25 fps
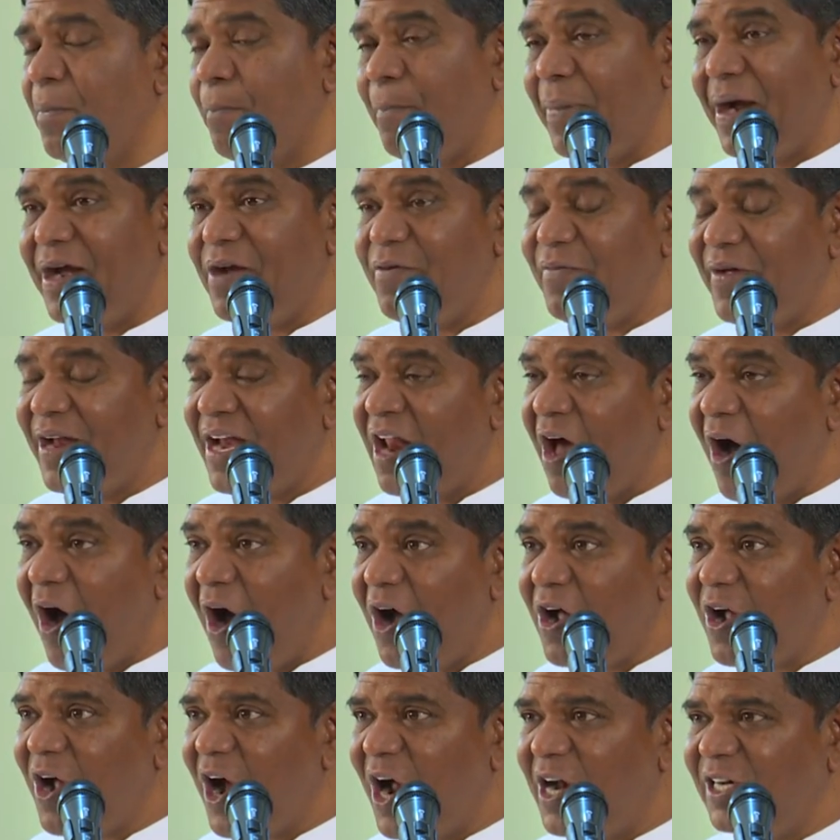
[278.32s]
But when
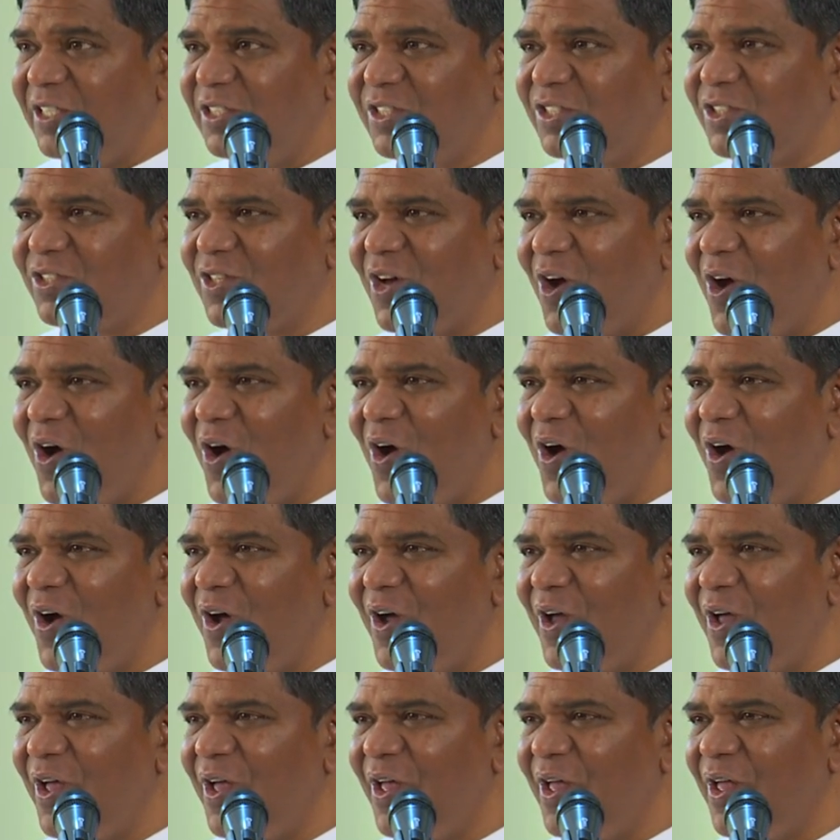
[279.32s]
Achan saw
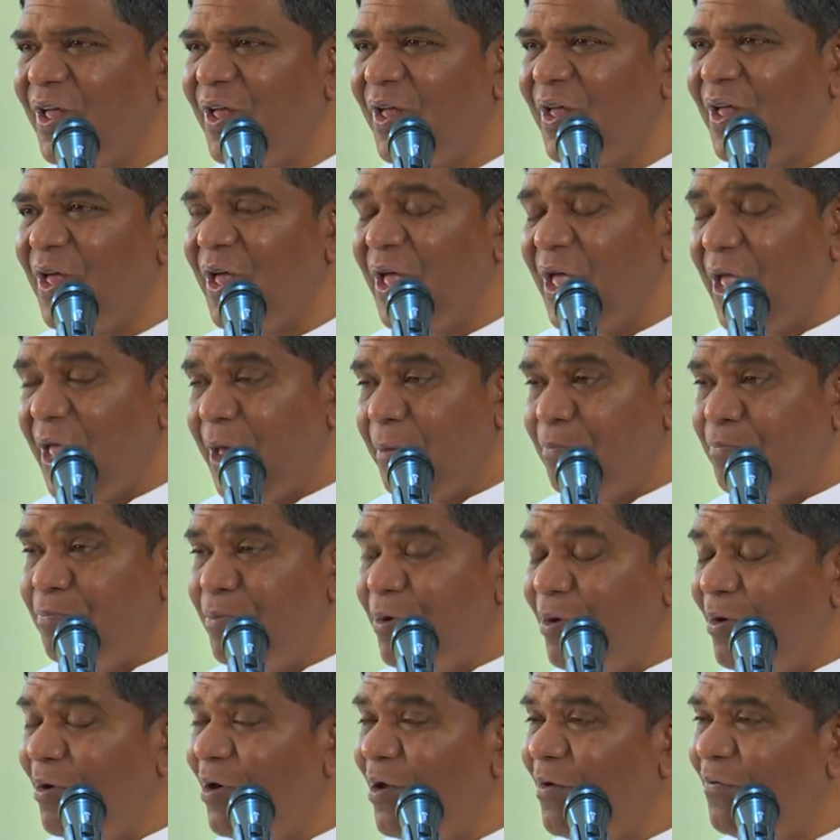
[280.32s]
a
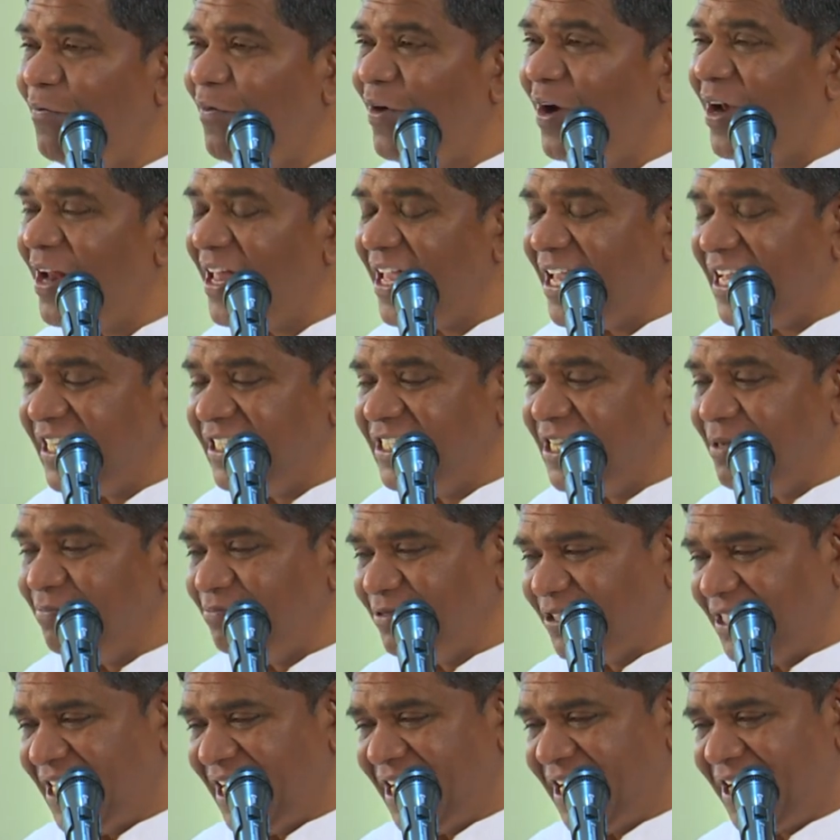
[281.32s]
beautiful
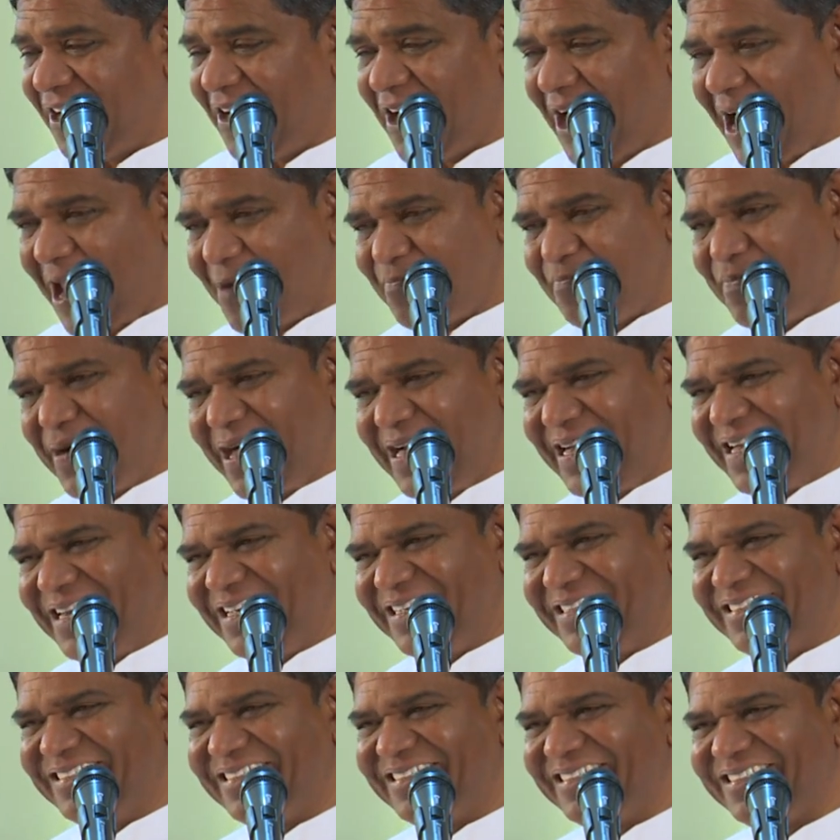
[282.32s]
Egyptian carpet,
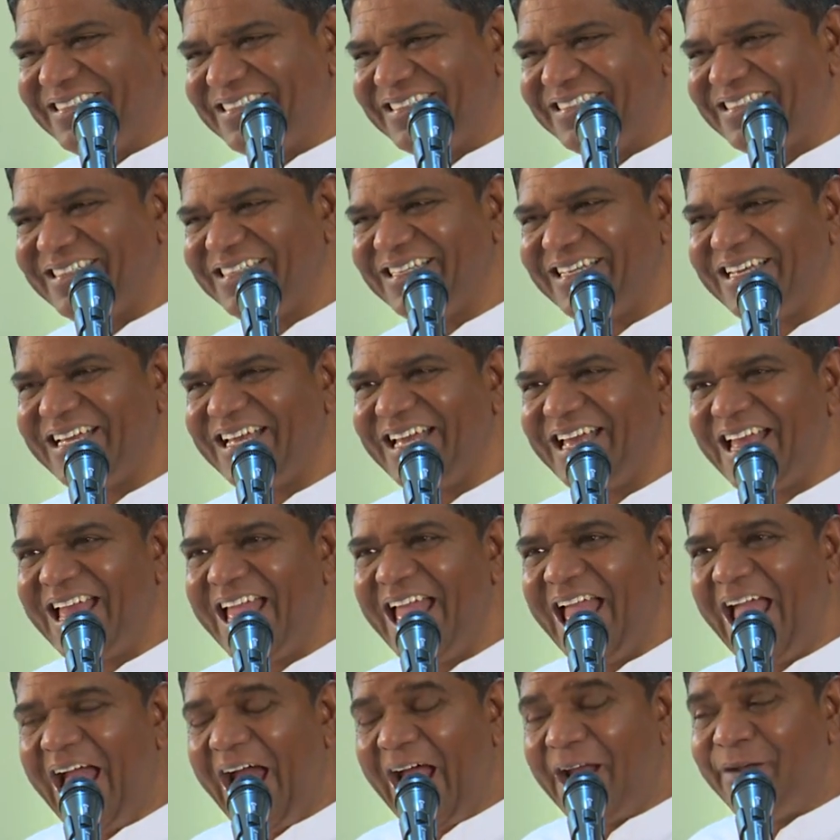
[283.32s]

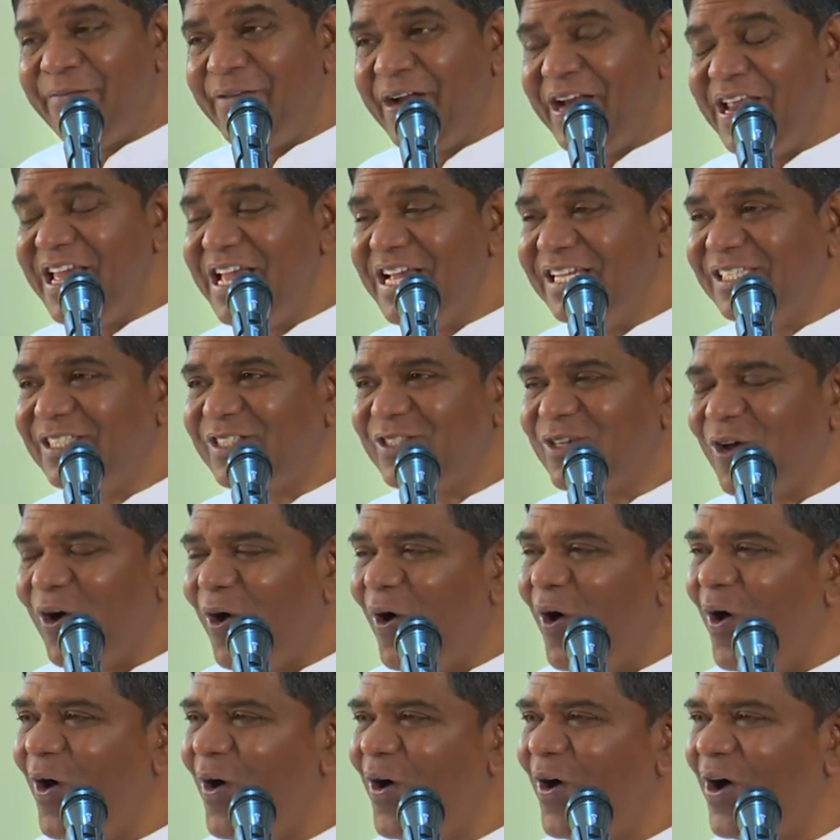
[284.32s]
and when he
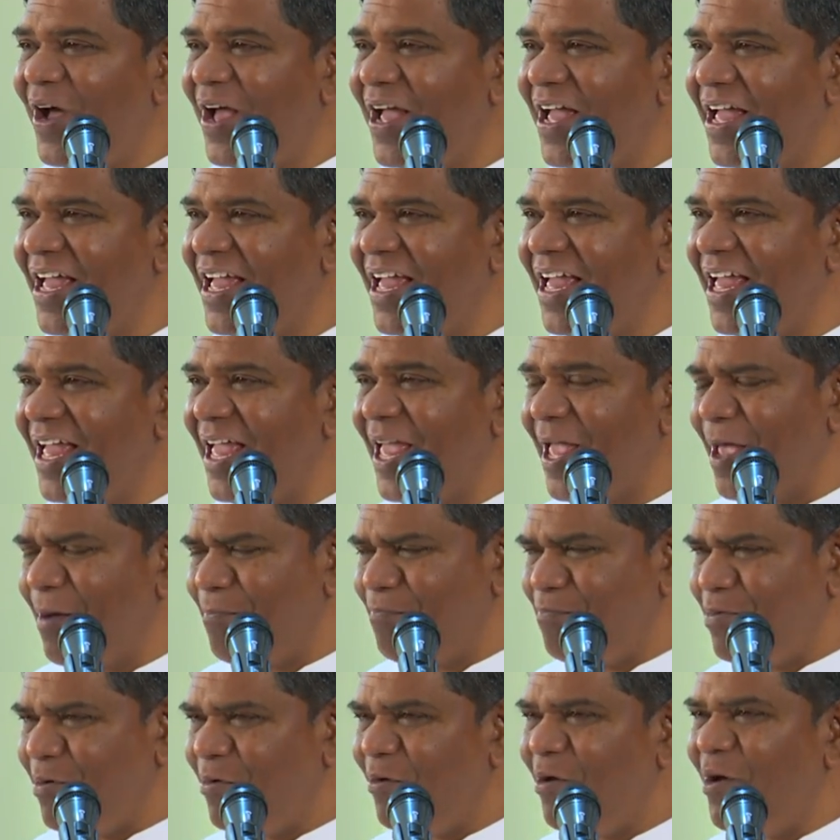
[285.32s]
saw a
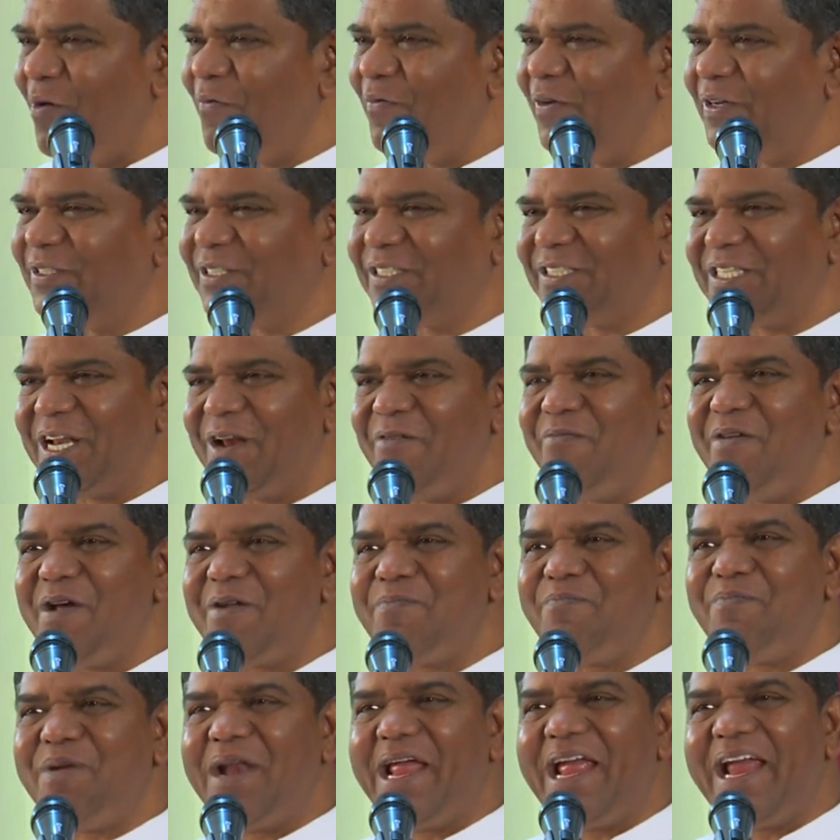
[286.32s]
beautiful silver
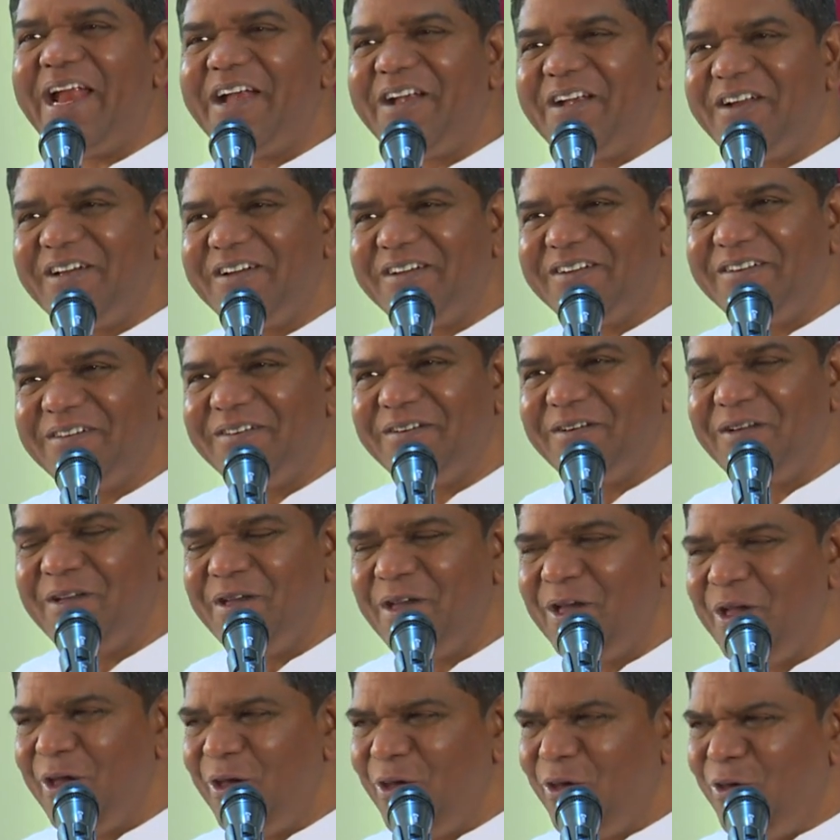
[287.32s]
plate,
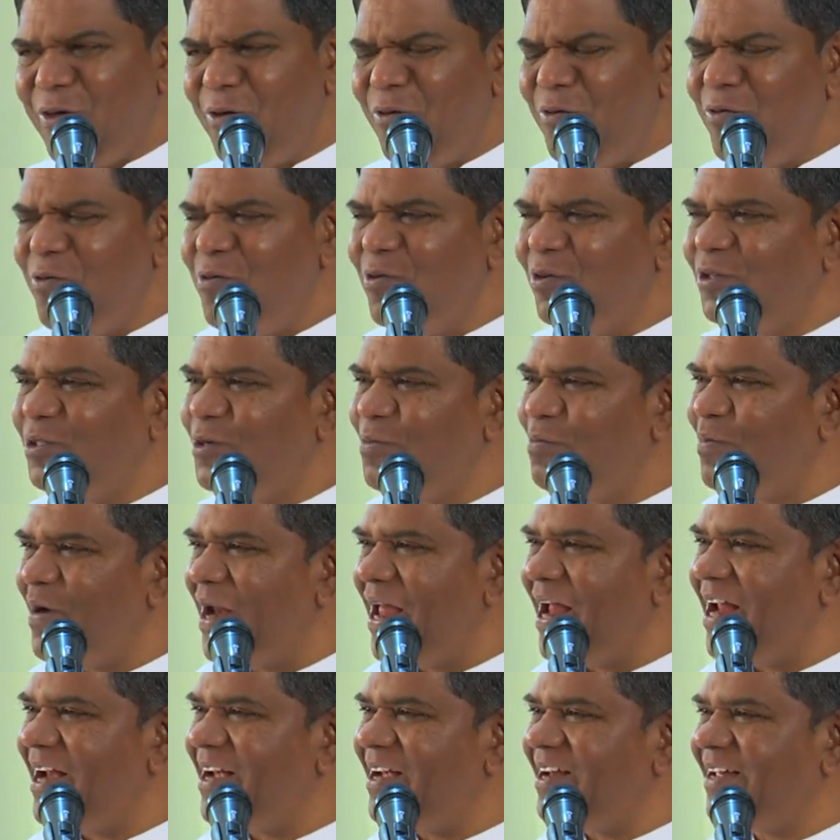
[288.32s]
huge
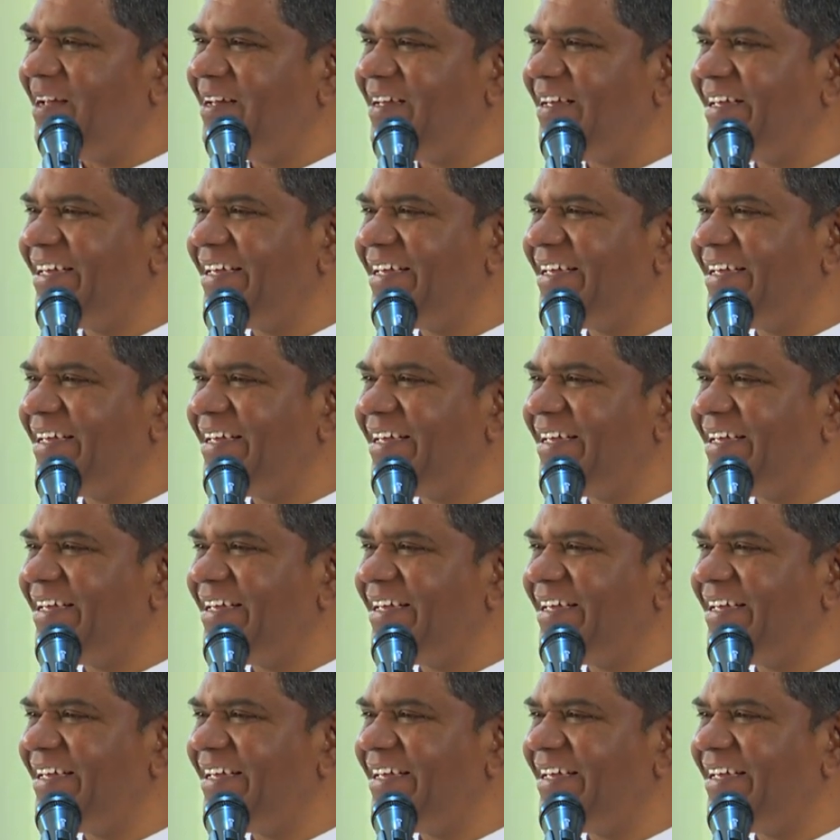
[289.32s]
plate.